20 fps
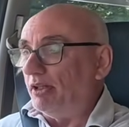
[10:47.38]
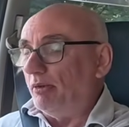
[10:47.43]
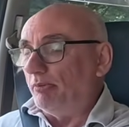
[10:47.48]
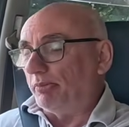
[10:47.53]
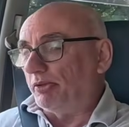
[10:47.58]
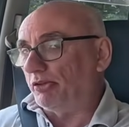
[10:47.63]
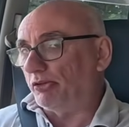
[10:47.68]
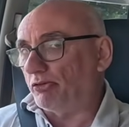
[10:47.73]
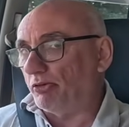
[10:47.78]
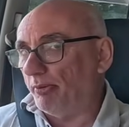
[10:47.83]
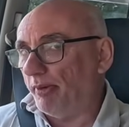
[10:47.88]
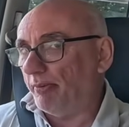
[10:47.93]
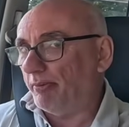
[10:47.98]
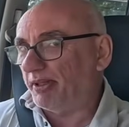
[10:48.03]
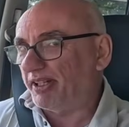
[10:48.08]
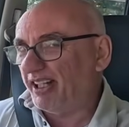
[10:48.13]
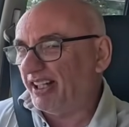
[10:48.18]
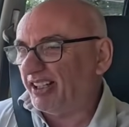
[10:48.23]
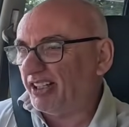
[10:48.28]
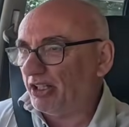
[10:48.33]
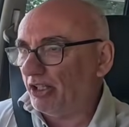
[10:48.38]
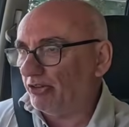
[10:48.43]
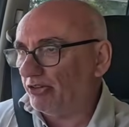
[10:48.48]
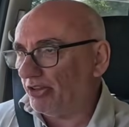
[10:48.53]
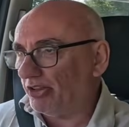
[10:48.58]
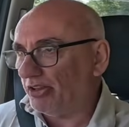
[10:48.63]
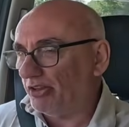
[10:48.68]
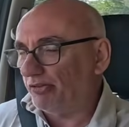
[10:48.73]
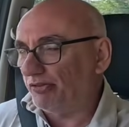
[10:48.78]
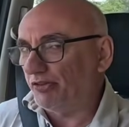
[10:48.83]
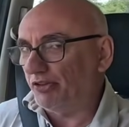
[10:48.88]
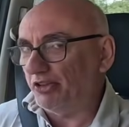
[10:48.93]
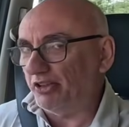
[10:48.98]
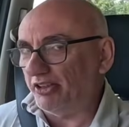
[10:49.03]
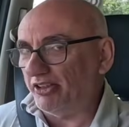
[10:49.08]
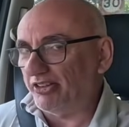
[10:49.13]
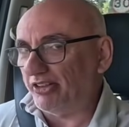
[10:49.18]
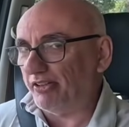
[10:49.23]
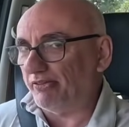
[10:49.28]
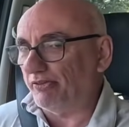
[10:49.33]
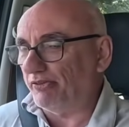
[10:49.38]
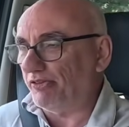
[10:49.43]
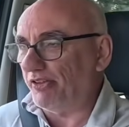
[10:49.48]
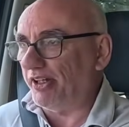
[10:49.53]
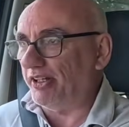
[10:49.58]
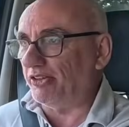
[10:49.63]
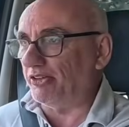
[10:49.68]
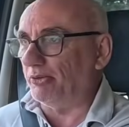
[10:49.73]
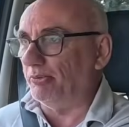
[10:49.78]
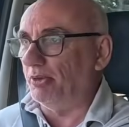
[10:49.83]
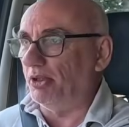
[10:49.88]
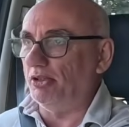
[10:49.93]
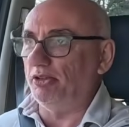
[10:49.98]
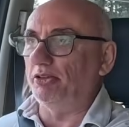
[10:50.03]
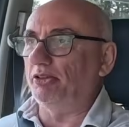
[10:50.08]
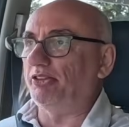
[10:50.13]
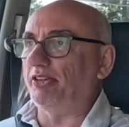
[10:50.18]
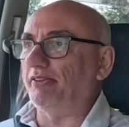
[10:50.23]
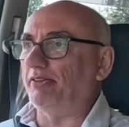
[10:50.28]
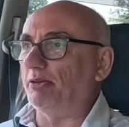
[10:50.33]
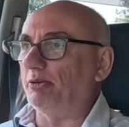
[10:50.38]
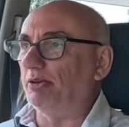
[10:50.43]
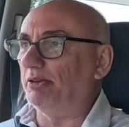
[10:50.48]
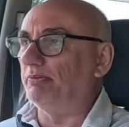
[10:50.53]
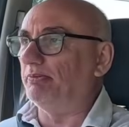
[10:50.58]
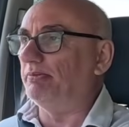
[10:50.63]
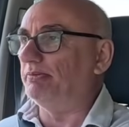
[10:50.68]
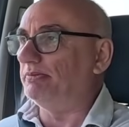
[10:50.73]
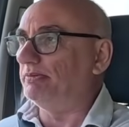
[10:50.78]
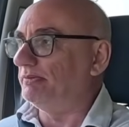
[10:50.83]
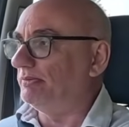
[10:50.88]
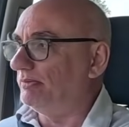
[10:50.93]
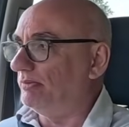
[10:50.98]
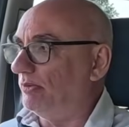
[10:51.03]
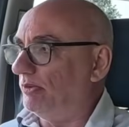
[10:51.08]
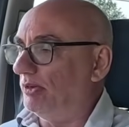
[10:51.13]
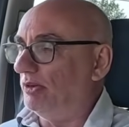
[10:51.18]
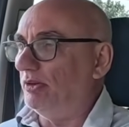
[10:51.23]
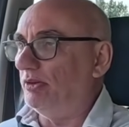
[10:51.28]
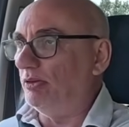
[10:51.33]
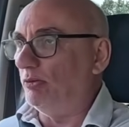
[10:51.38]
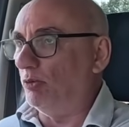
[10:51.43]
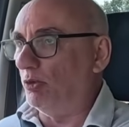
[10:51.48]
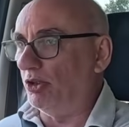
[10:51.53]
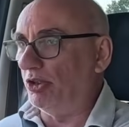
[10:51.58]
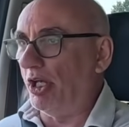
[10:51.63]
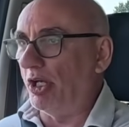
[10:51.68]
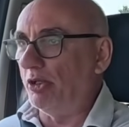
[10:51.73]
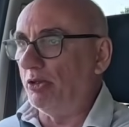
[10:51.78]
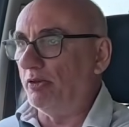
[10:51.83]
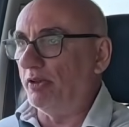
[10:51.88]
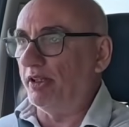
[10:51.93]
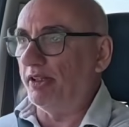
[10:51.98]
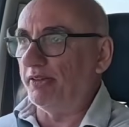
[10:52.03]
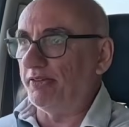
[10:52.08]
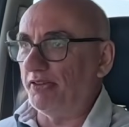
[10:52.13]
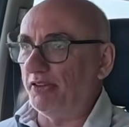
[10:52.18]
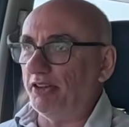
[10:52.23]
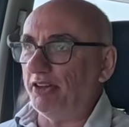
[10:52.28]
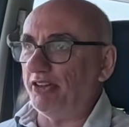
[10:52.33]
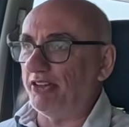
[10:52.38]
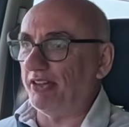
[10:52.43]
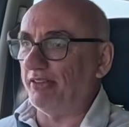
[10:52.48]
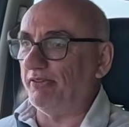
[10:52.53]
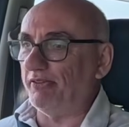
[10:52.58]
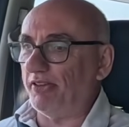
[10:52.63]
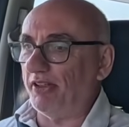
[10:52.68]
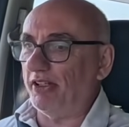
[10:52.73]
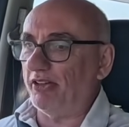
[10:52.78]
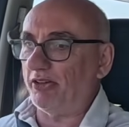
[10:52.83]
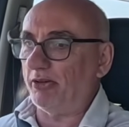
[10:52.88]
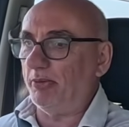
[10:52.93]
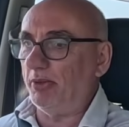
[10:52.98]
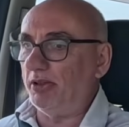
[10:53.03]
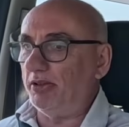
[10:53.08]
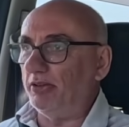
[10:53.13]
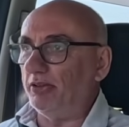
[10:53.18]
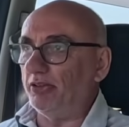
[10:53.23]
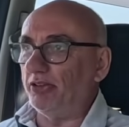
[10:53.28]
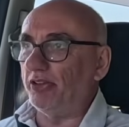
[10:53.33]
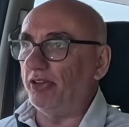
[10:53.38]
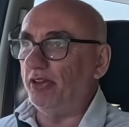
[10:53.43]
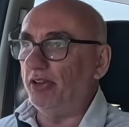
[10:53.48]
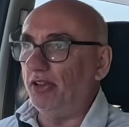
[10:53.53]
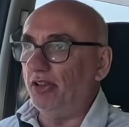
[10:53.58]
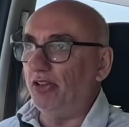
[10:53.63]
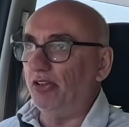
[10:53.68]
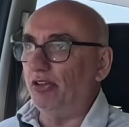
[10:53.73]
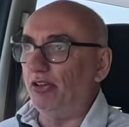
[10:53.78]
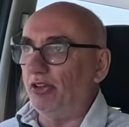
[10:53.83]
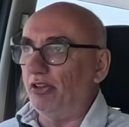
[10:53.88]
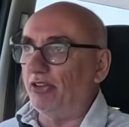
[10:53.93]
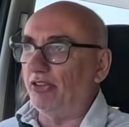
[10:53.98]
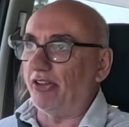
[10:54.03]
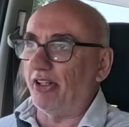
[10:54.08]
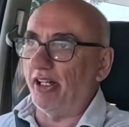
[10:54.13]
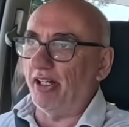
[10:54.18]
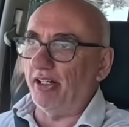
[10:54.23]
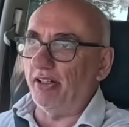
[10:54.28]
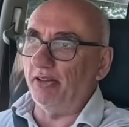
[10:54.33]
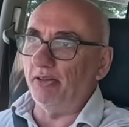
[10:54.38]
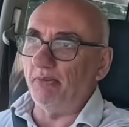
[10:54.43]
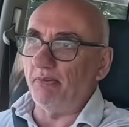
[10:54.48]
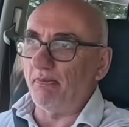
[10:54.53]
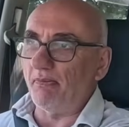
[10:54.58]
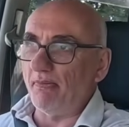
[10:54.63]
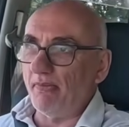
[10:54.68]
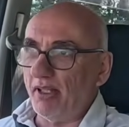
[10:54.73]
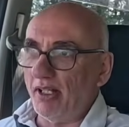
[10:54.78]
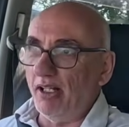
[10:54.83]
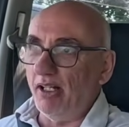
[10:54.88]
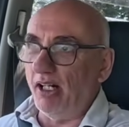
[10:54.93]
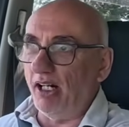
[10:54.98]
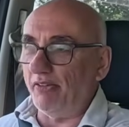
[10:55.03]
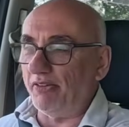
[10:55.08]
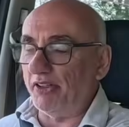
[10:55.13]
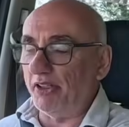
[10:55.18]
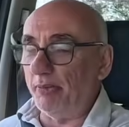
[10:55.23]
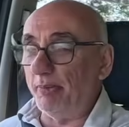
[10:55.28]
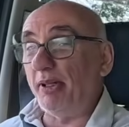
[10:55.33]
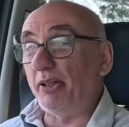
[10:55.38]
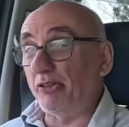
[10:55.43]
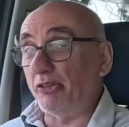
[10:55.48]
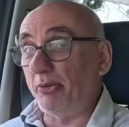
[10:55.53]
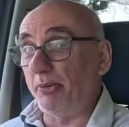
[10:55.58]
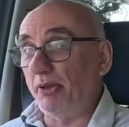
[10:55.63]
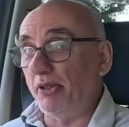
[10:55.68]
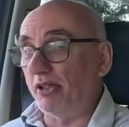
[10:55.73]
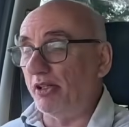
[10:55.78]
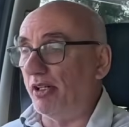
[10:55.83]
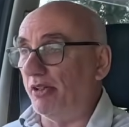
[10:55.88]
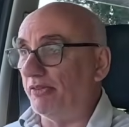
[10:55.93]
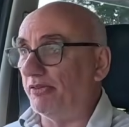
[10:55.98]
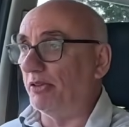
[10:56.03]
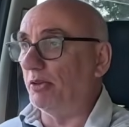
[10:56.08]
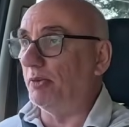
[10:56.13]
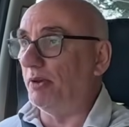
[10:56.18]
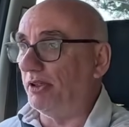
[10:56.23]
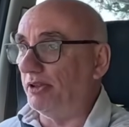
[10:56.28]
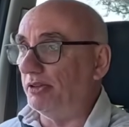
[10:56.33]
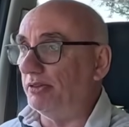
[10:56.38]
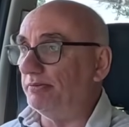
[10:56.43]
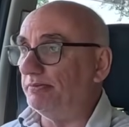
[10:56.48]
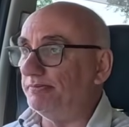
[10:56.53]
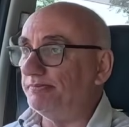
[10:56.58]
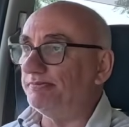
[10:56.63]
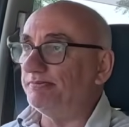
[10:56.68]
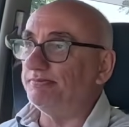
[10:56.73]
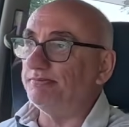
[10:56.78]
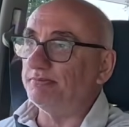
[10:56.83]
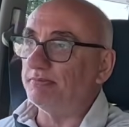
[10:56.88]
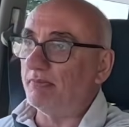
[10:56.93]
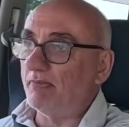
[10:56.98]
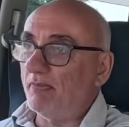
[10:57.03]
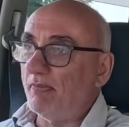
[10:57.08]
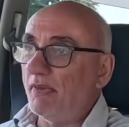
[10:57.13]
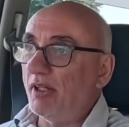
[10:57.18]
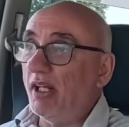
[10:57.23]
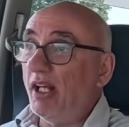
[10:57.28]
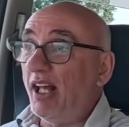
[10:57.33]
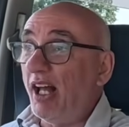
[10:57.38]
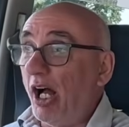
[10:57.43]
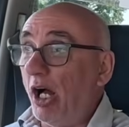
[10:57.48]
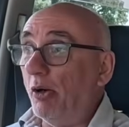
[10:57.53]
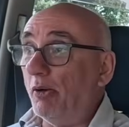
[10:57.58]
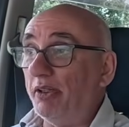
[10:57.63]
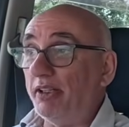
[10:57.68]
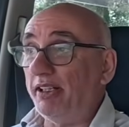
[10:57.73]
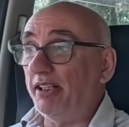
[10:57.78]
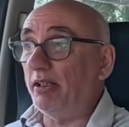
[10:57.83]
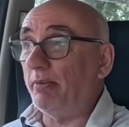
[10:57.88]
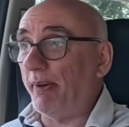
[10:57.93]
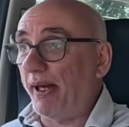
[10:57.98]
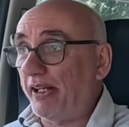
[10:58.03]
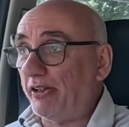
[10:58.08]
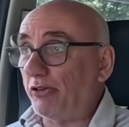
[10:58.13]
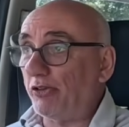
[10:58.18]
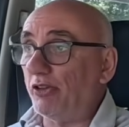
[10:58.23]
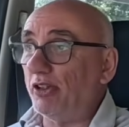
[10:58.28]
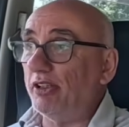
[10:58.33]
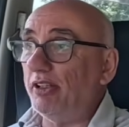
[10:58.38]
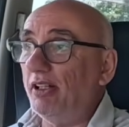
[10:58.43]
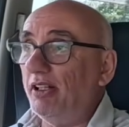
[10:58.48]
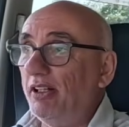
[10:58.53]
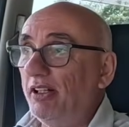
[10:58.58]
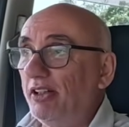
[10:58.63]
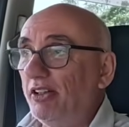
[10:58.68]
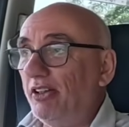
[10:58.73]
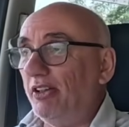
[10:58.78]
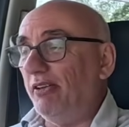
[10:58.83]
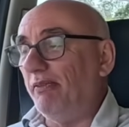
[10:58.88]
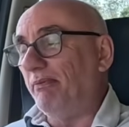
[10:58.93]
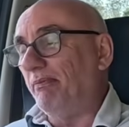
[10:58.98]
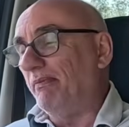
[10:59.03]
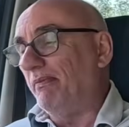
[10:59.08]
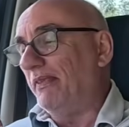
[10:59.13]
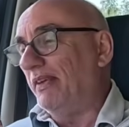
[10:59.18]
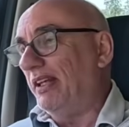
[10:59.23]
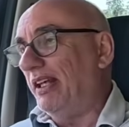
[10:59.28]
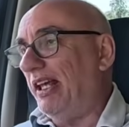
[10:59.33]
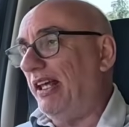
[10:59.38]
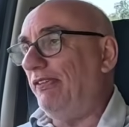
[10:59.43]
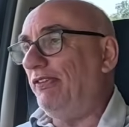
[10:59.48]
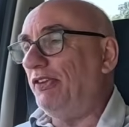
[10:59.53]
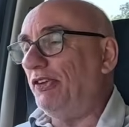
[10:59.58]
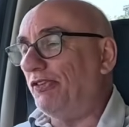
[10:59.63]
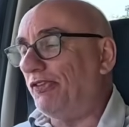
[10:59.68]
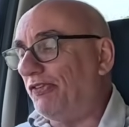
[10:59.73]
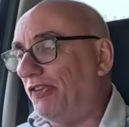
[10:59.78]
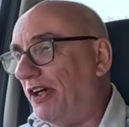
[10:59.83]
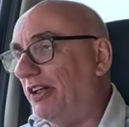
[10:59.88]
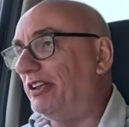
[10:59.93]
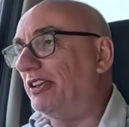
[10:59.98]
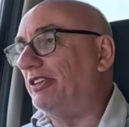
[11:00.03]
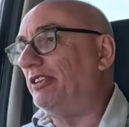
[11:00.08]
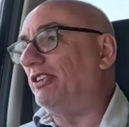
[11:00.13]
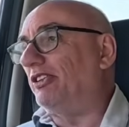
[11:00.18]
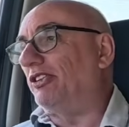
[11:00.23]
because remember, Kaiko's only on 37,000 miles, everyone. One owner, 37,000 miles. So, I think the belts will be all right for a while. Oh, and then the battery. If you've followed the